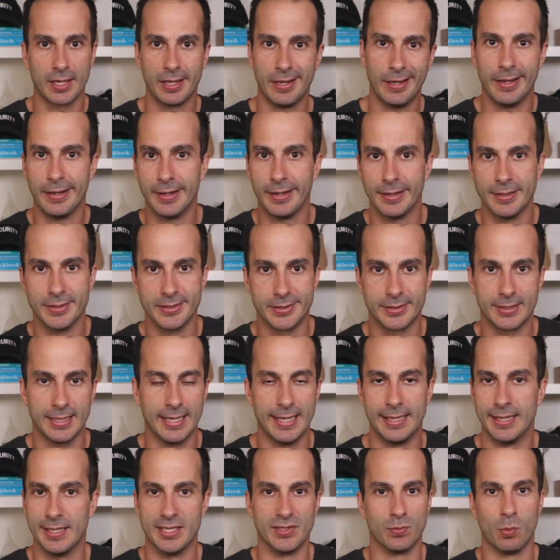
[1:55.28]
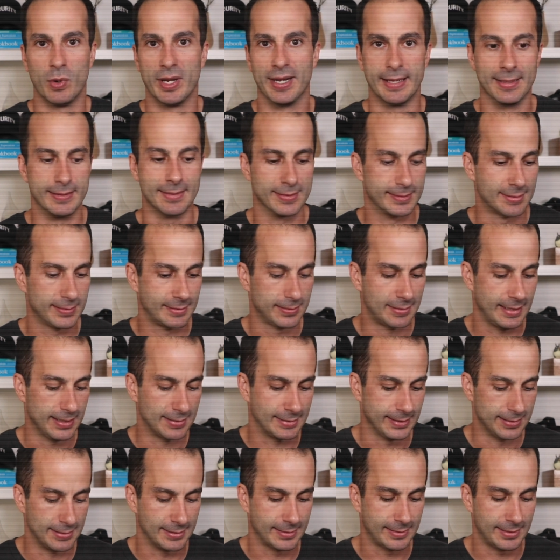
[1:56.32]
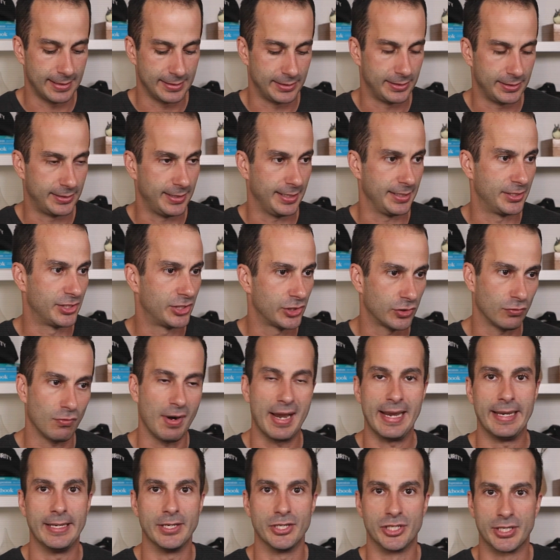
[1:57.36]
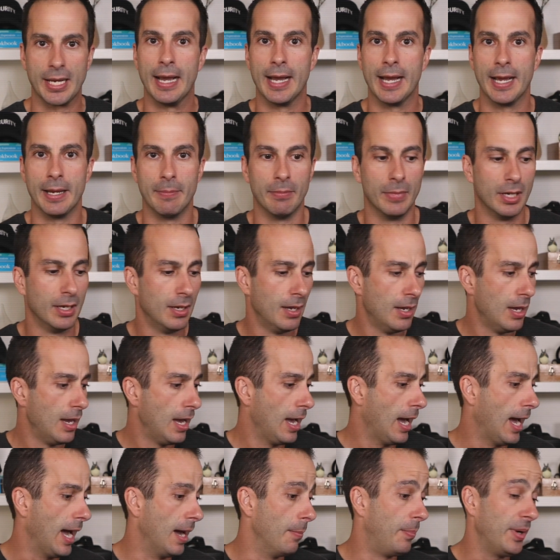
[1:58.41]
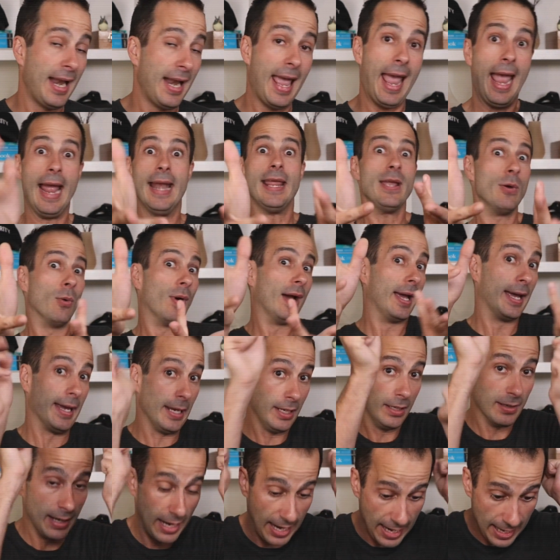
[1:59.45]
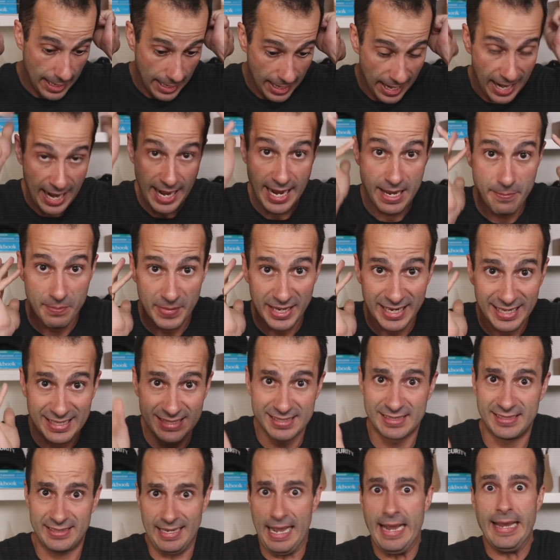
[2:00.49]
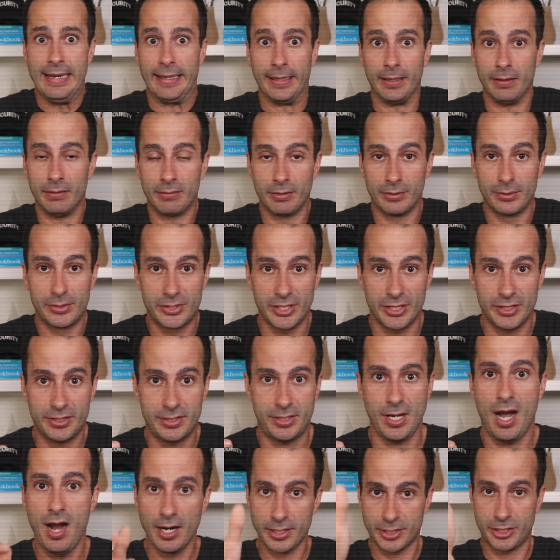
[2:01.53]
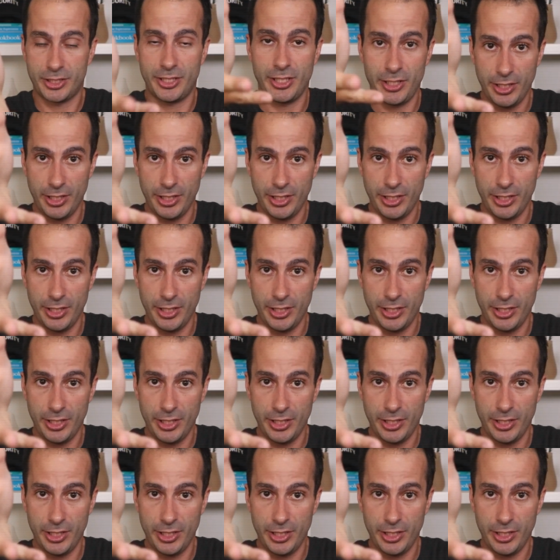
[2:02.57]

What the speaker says: it is what it is. This is a strange time. But anyway, I'm excited to talk to